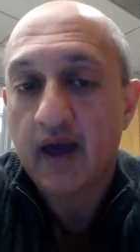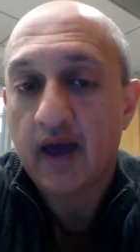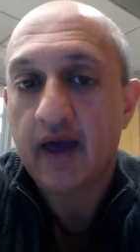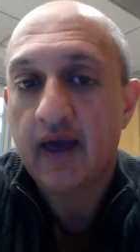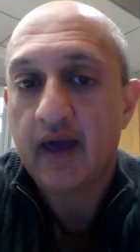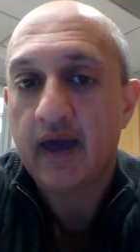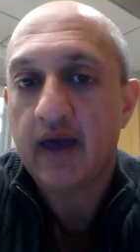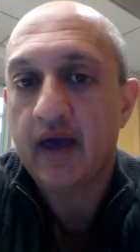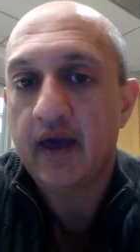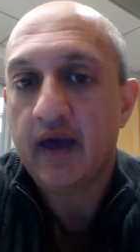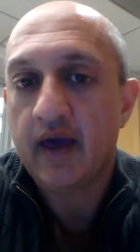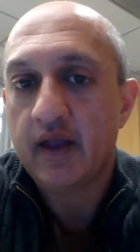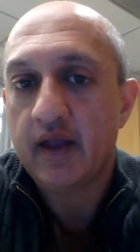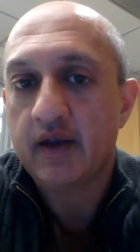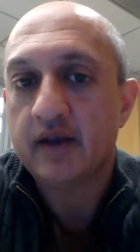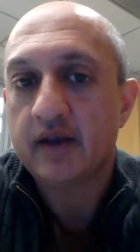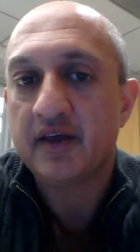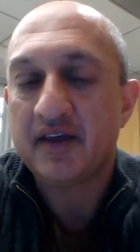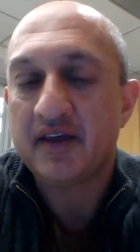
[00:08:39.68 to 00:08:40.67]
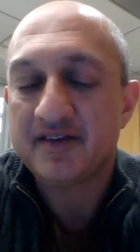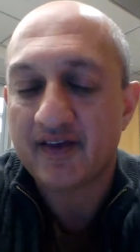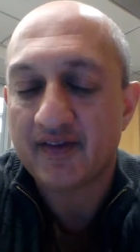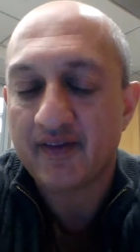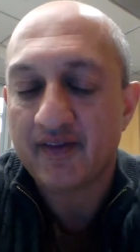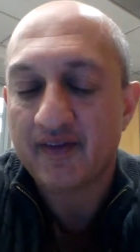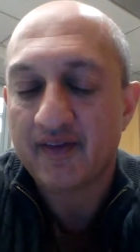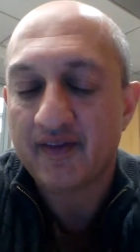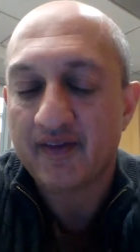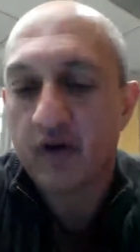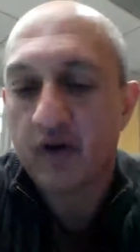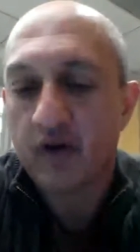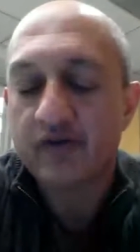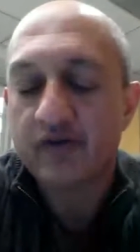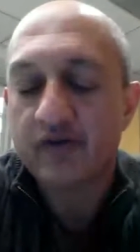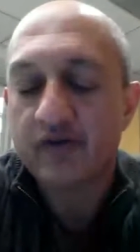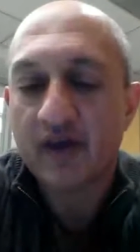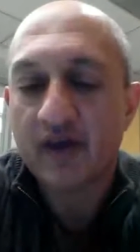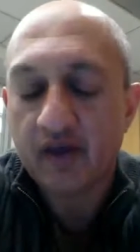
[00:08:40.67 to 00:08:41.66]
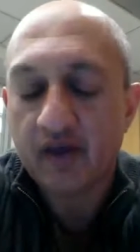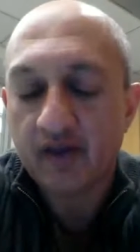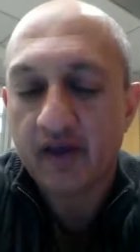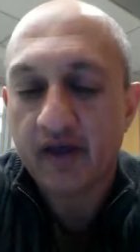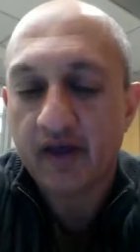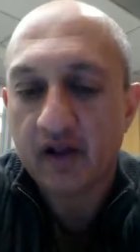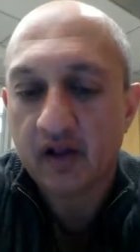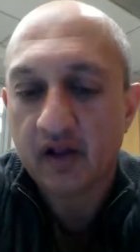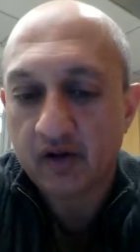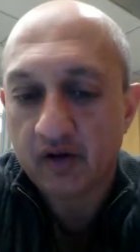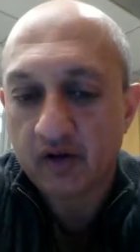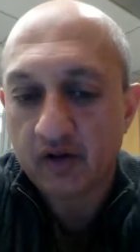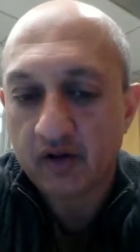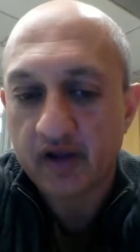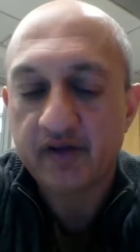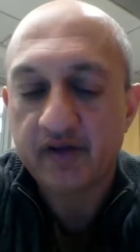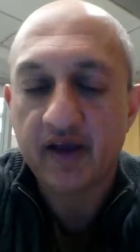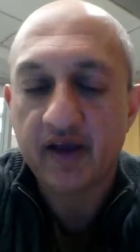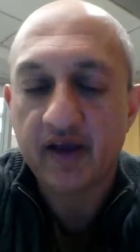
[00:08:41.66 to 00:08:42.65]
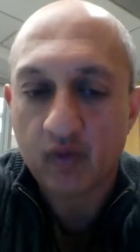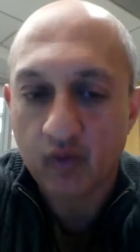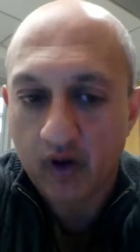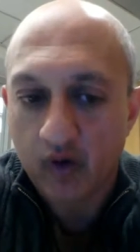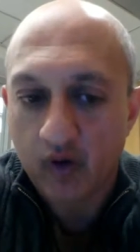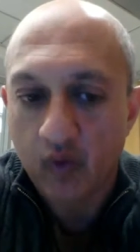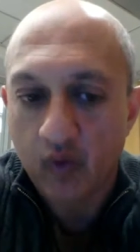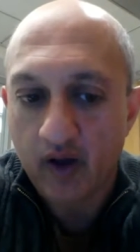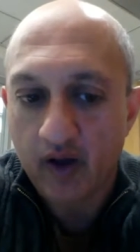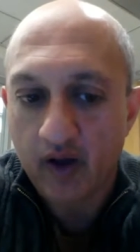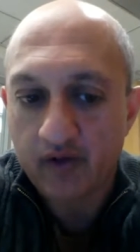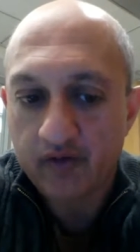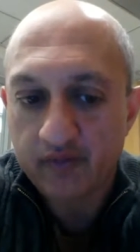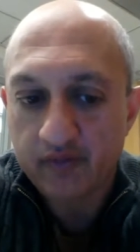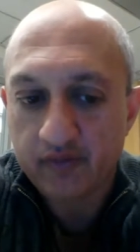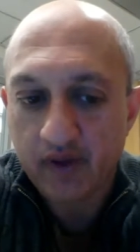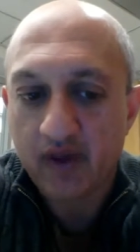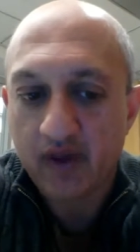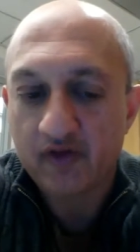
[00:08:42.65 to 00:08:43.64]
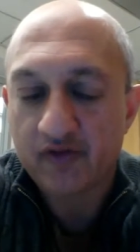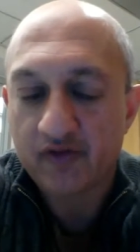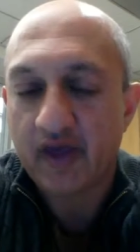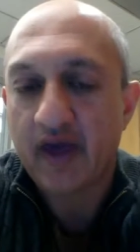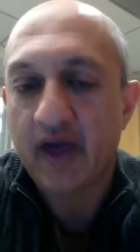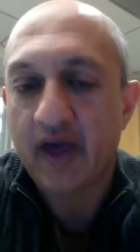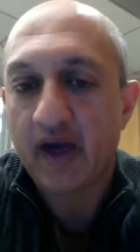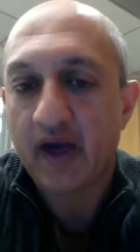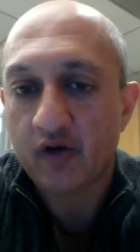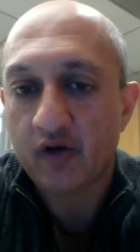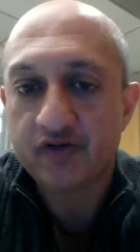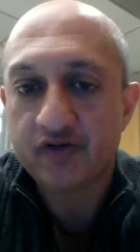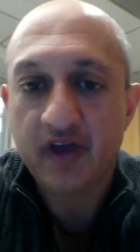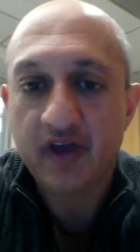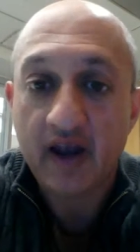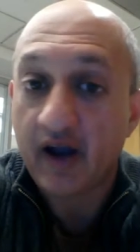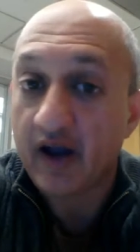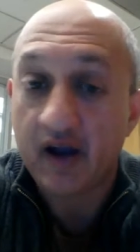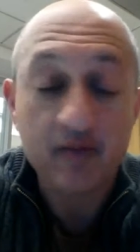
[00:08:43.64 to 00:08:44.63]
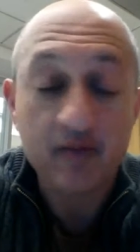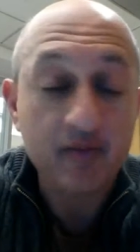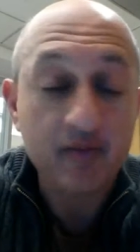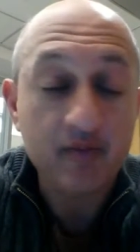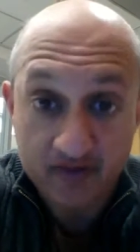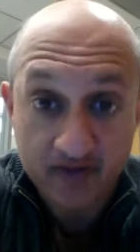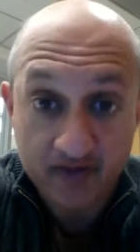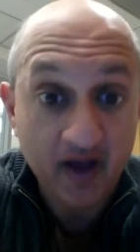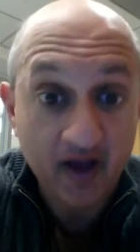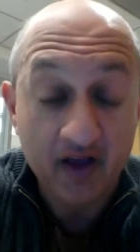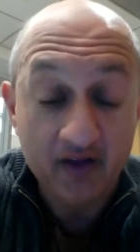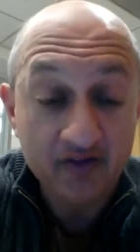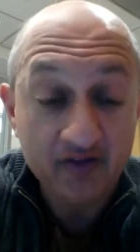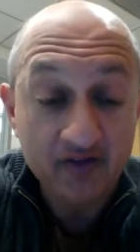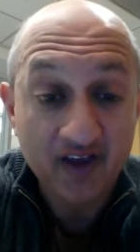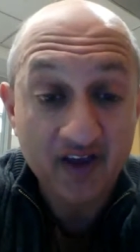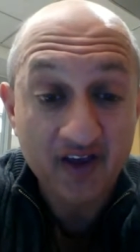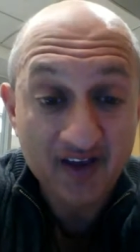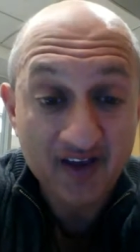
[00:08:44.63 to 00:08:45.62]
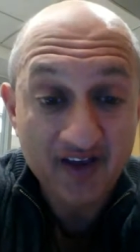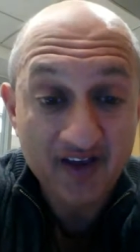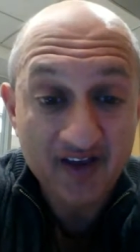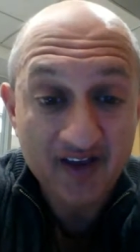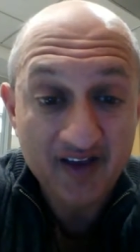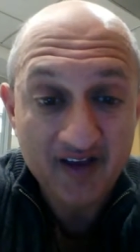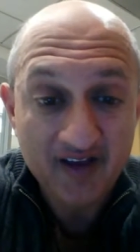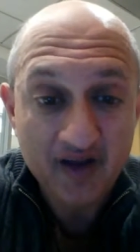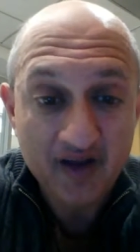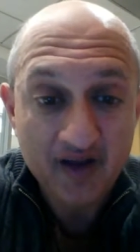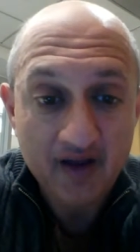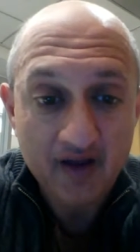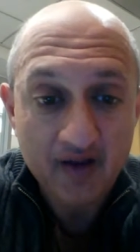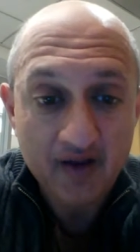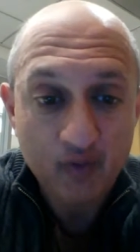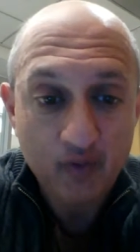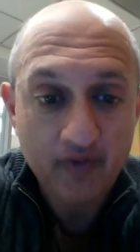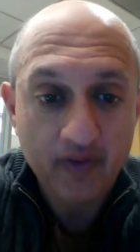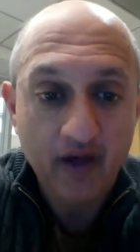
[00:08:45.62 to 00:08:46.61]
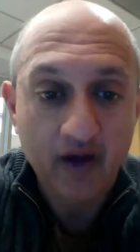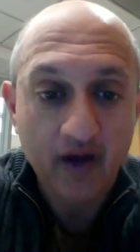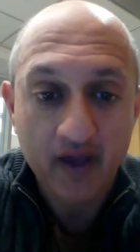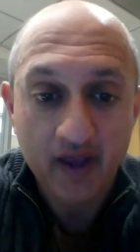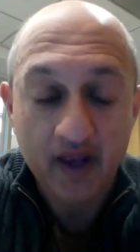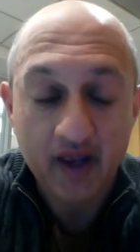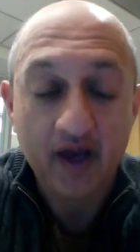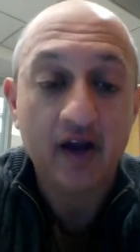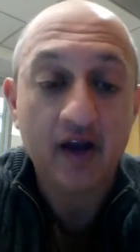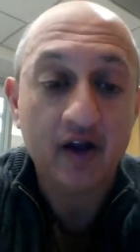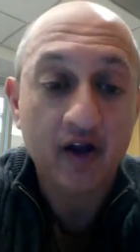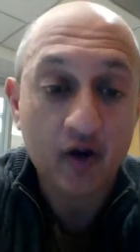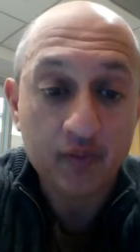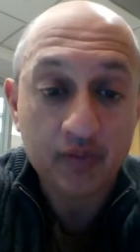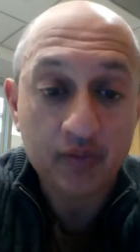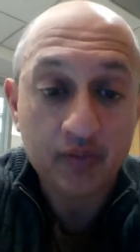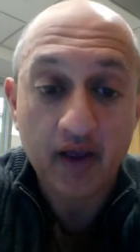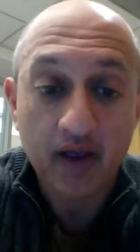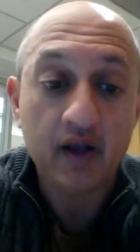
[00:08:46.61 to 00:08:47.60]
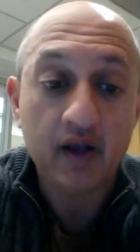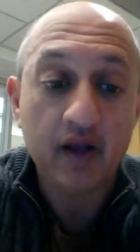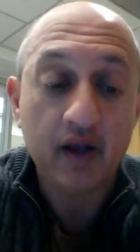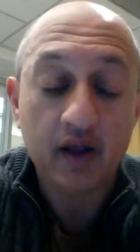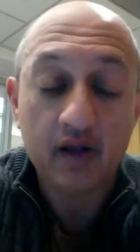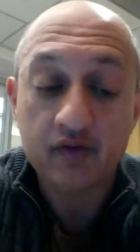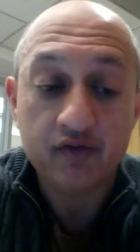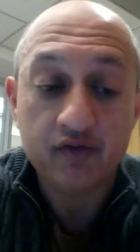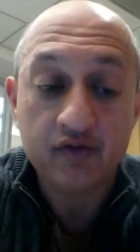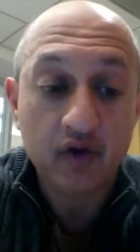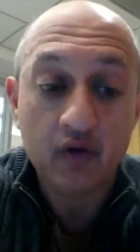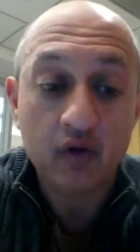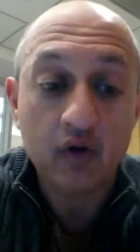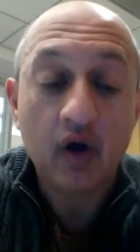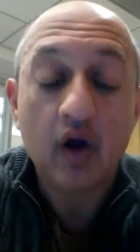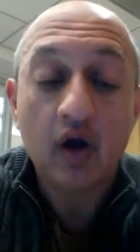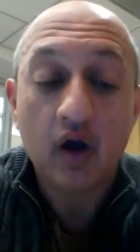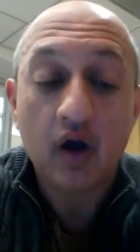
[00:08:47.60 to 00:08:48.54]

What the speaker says: and teaching them to really articulate clearly data requests, because they can't go stand at anybody's desk without getting on an airplane. And so